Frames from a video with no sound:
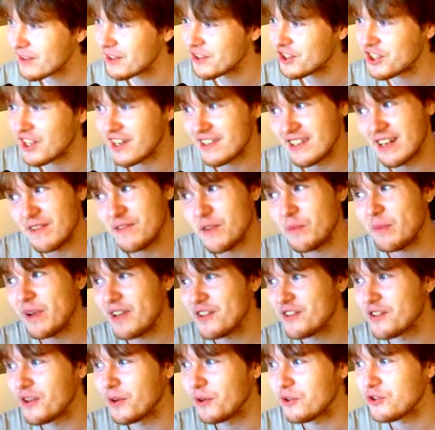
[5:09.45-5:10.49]
She doesn't have the
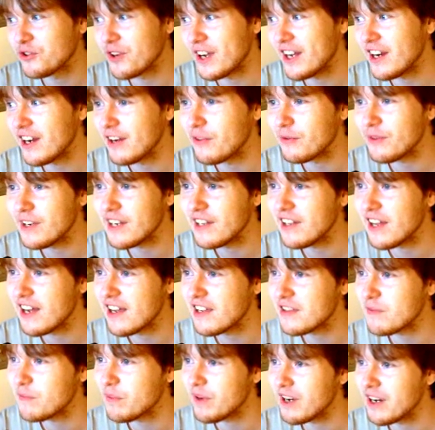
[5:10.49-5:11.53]
best soul trait, I
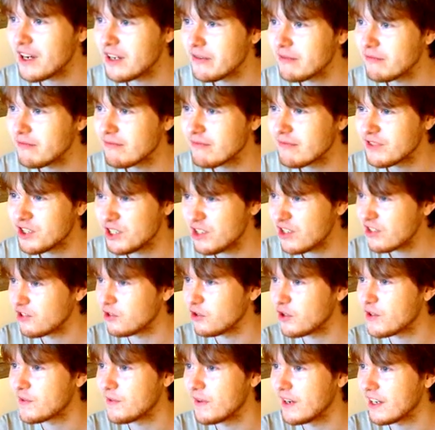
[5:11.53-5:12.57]
realise, but she just
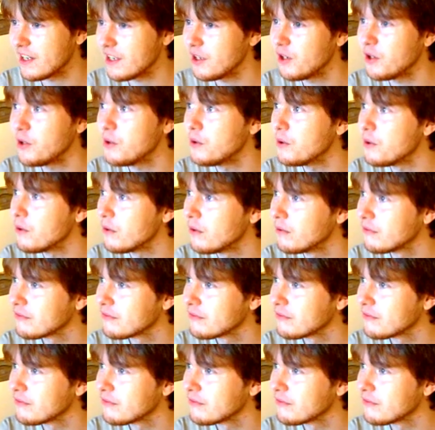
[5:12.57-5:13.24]
looks fucking cool.